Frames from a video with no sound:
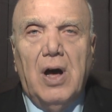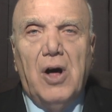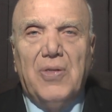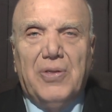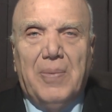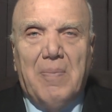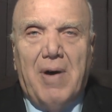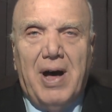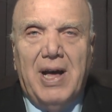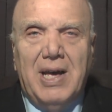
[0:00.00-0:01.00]
on the
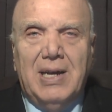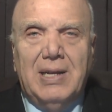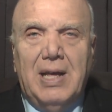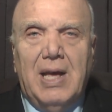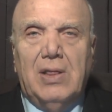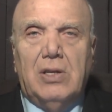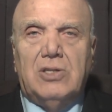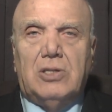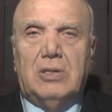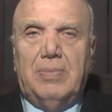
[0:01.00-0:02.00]
mind and the
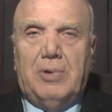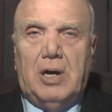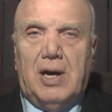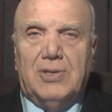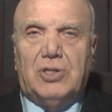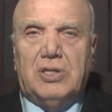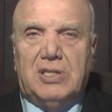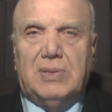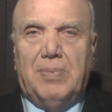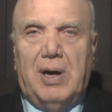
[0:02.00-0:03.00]

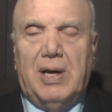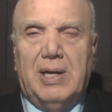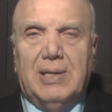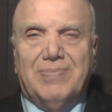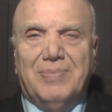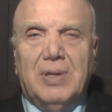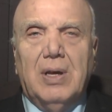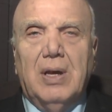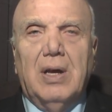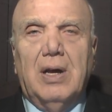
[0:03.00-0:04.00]
subconscious mind
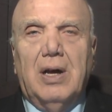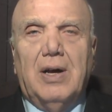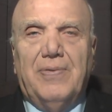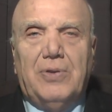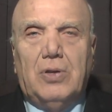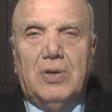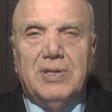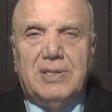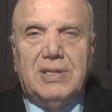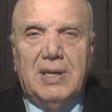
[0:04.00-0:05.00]
of
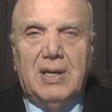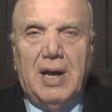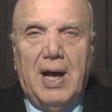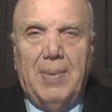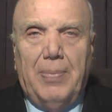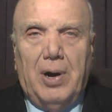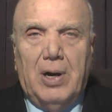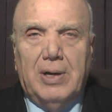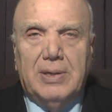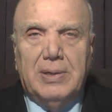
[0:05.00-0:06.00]
Tulsi
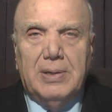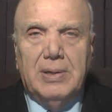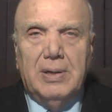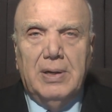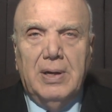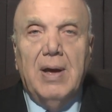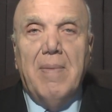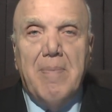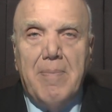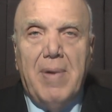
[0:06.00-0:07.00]
Gabbard
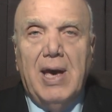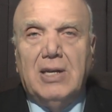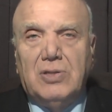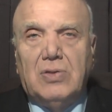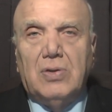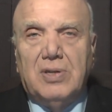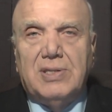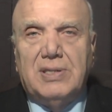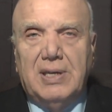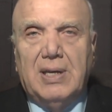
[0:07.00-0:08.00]
makes
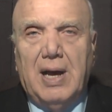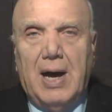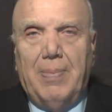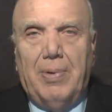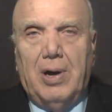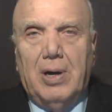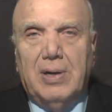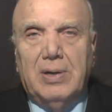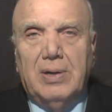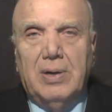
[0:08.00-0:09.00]
Tulsi
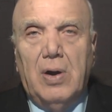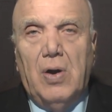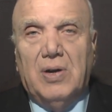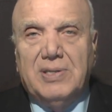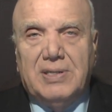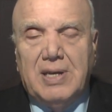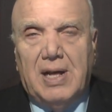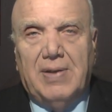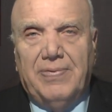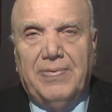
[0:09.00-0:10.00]
Gabbard
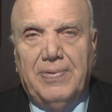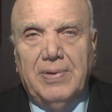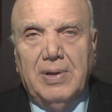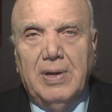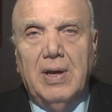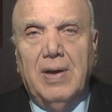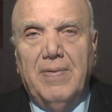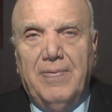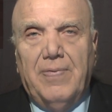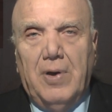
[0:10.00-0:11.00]
herself
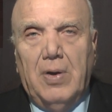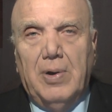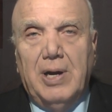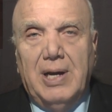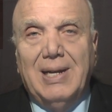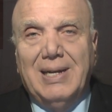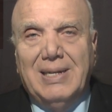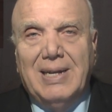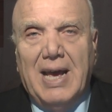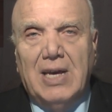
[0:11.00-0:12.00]
very
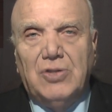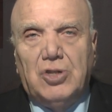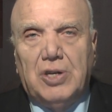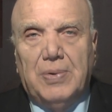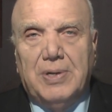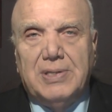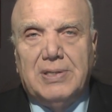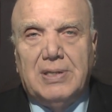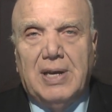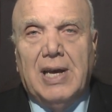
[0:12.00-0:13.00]

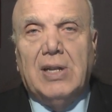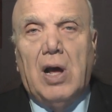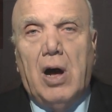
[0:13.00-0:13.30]
dangerous and